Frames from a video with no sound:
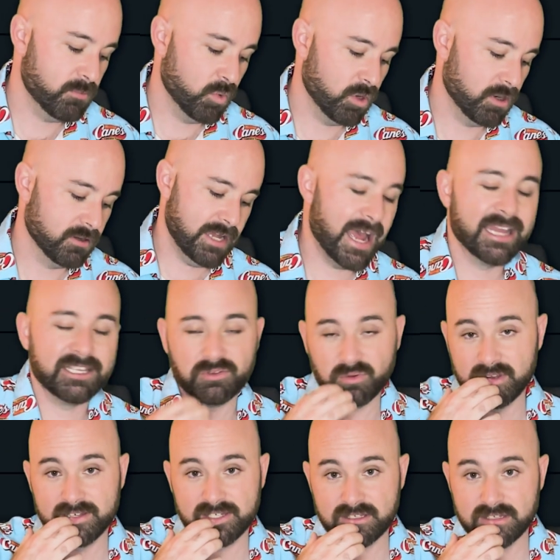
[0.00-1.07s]
more
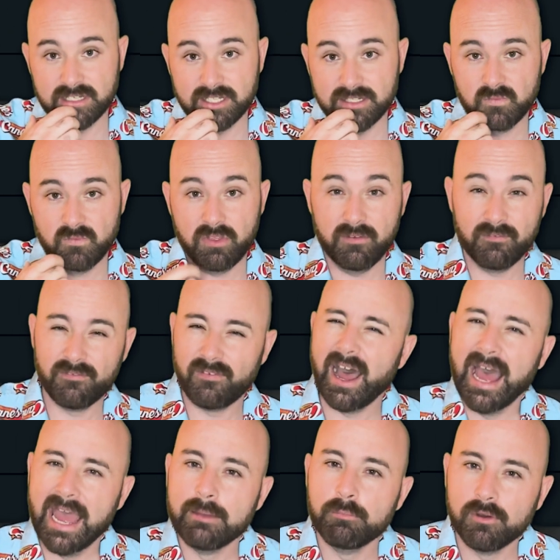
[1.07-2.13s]
accurate to the
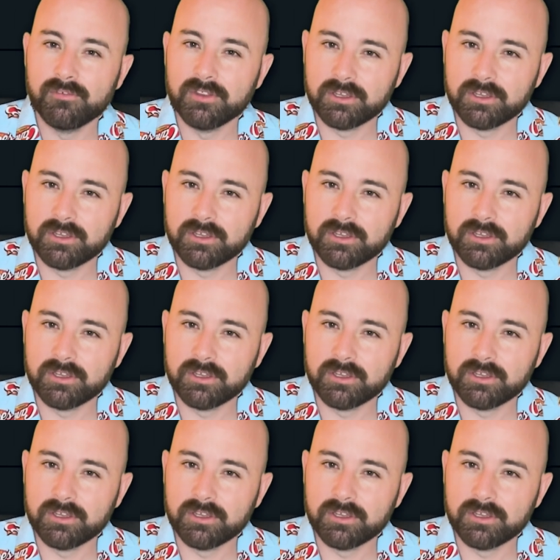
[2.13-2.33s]
vibe of the